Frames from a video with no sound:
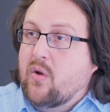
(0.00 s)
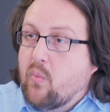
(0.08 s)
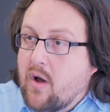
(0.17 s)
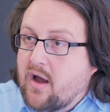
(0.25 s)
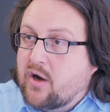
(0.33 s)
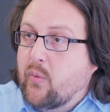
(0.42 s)

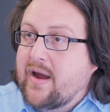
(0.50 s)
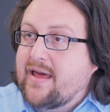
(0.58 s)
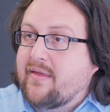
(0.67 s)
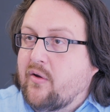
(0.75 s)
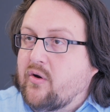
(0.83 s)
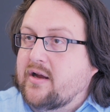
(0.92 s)
work
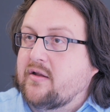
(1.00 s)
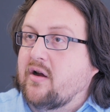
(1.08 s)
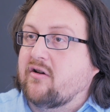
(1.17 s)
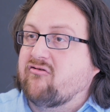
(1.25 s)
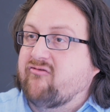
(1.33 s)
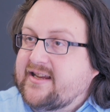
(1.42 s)
with, who
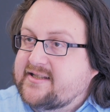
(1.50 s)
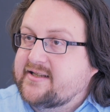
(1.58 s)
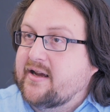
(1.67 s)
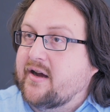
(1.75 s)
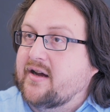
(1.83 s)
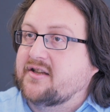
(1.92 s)
conduct
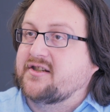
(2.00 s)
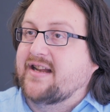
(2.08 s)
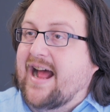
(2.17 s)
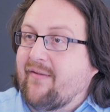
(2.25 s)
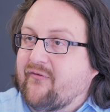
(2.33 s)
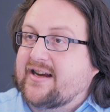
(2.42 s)
research
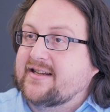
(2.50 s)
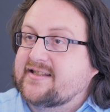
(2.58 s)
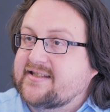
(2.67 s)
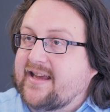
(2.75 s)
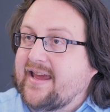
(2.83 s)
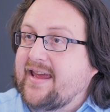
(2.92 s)
and
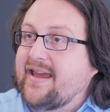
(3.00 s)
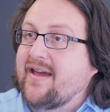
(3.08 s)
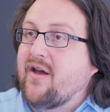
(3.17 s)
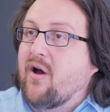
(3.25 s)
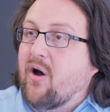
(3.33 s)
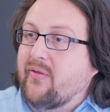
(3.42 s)
advocacy
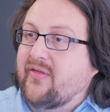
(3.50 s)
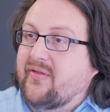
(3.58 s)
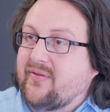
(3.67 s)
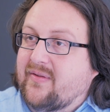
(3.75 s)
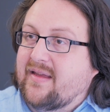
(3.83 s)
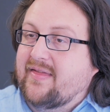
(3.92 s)

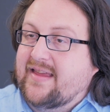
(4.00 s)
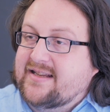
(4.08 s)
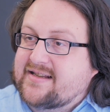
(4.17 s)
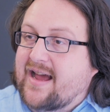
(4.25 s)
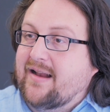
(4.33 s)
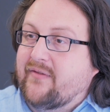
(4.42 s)
on these
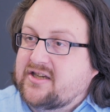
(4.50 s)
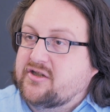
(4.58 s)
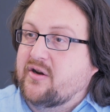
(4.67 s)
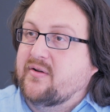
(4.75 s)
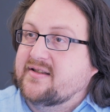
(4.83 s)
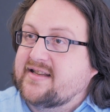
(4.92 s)
kind of
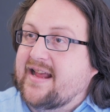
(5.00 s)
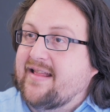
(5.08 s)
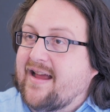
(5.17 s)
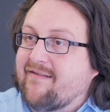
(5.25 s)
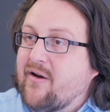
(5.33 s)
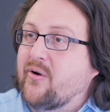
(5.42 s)
issues in
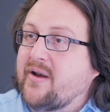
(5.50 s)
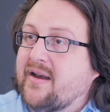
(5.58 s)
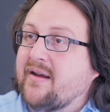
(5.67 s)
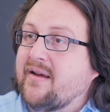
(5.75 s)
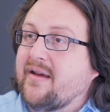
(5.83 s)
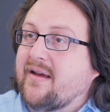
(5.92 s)
their own
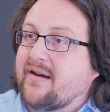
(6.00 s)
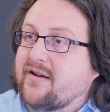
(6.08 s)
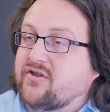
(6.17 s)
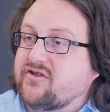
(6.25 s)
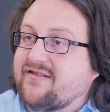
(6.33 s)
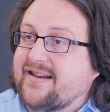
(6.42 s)

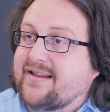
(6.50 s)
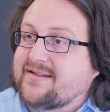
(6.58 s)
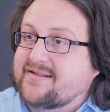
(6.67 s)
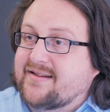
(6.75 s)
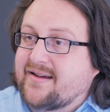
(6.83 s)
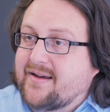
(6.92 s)
countries.